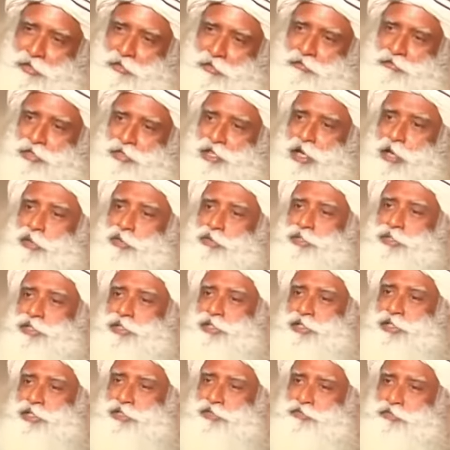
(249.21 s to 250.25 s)
of
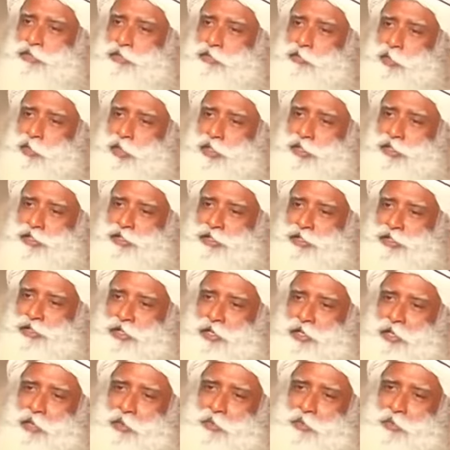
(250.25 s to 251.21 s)
1,000 years of invasion,